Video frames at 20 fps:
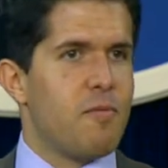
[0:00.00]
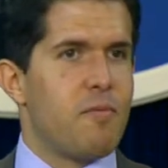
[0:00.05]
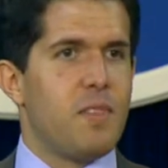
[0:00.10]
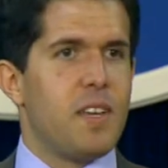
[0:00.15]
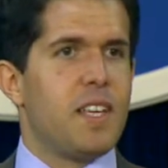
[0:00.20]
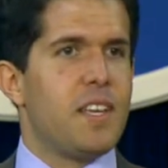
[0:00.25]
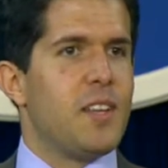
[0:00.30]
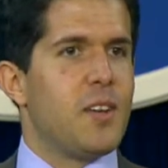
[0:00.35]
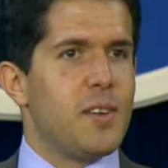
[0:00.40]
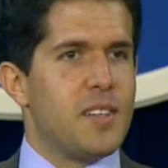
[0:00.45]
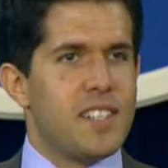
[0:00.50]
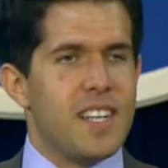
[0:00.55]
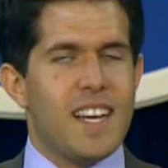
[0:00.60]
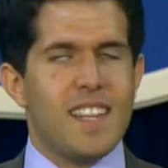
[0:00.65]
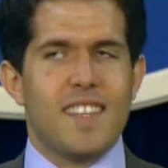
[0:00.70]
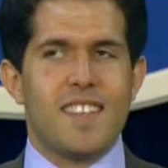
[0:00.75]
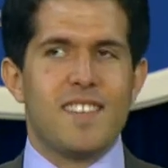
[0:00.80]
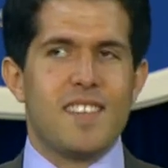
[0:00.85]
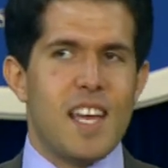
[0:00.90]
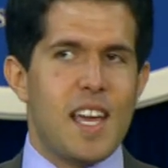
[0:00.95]
You know, it's not
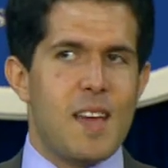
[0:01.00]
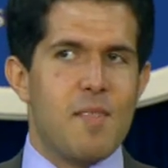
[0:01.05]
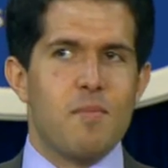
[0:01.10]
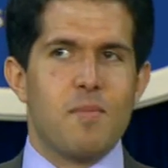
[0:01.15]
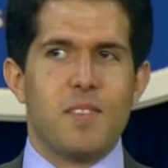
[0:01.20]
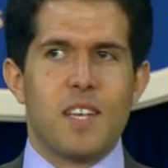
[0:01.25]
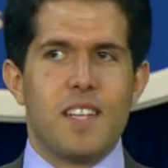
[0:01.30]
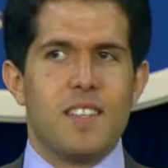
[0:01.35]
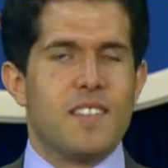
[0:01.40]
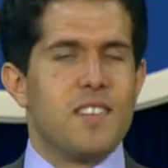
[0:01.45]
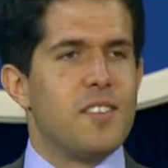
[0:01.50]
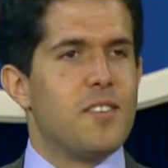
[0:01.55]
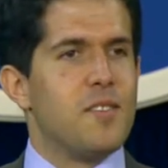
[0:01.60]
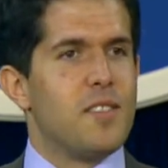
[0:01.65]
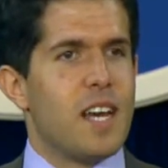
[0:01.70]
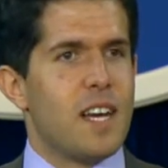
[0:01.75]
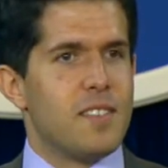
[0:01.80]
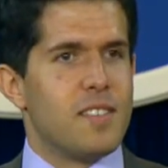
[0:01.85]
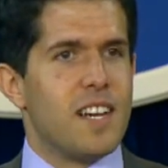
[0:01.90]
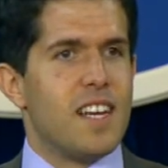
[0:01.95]
the same sense in
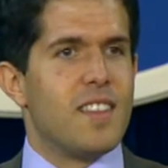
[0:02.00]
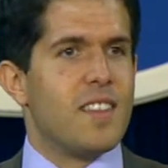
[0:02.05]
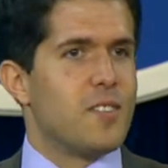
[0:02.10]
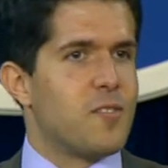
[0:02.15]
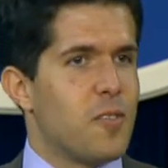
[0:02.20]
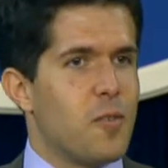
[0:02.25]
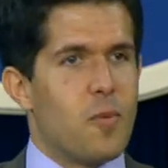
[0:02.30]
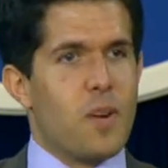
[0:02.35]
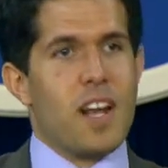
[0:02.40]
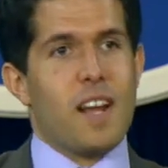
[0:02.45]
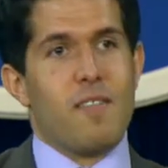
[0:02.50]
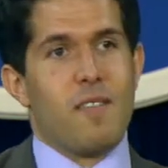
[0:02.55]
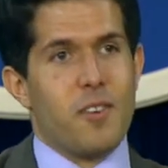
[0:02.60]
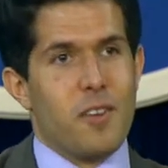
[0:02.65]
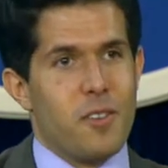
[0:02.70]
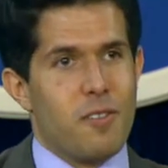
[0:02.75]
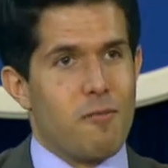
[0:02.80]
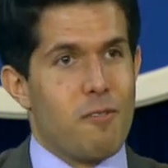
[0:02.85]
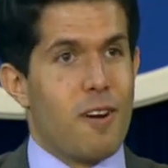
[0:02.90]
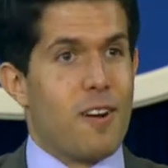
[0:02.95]
2008 that sort of whatever you
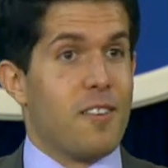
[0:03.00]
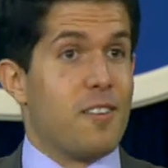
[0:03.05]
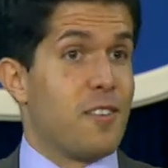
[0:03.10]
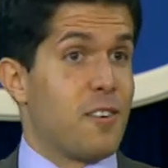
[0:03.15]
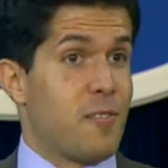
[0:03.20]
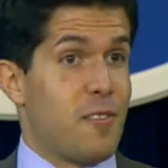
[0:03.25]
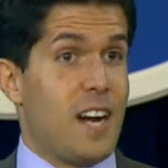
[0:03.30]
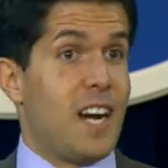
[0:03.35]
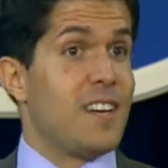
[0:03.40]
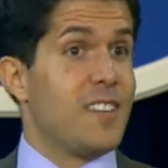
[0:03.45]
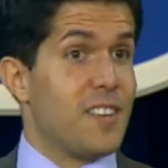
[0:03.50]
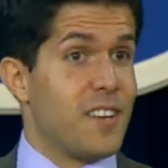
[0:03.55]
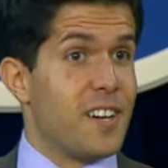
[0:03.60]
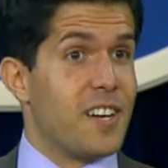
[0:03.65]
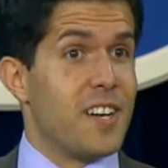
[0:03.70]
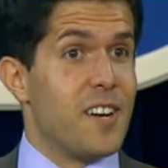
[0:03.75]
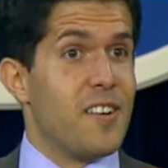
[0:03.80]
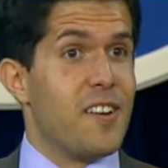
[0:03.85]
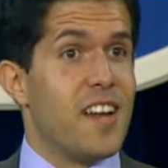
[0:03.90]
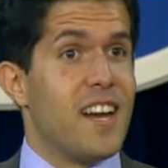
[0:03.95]
throw out to the crowd, they're going
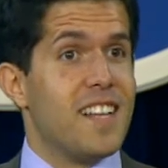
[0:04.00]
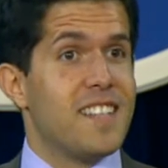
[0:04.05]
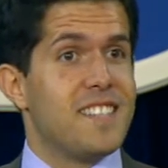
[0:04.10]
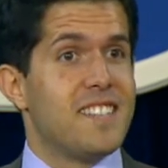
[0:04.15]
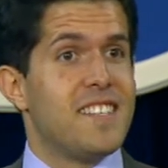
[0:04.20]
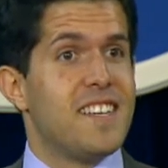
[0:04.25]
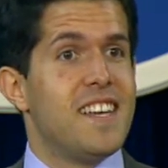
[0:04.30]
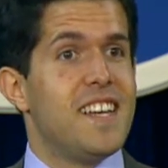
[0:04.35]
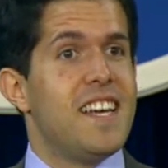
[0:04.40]
to go nuts.